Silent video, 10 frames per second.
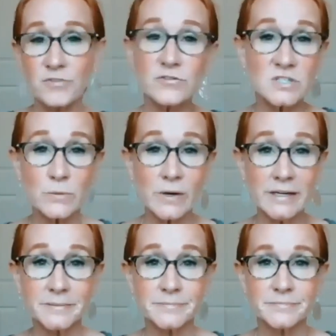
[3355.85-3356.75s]

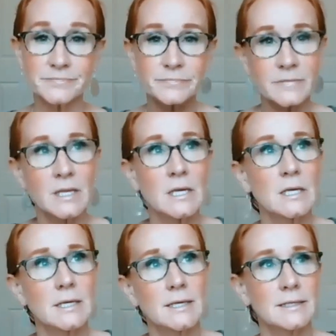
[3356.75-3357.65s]
51.
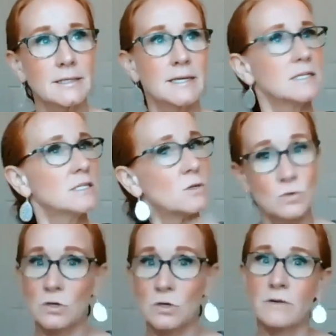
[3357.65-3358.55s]
I
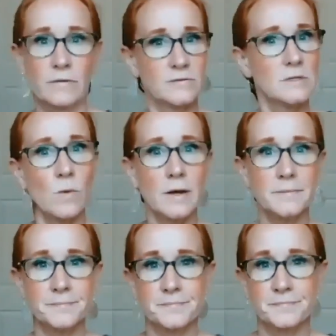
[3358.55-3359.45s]
don't look
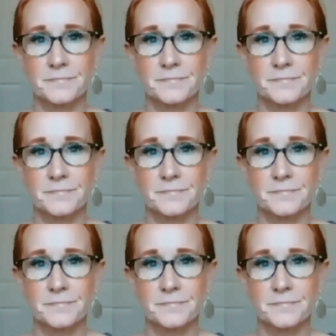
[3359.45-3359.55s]
51.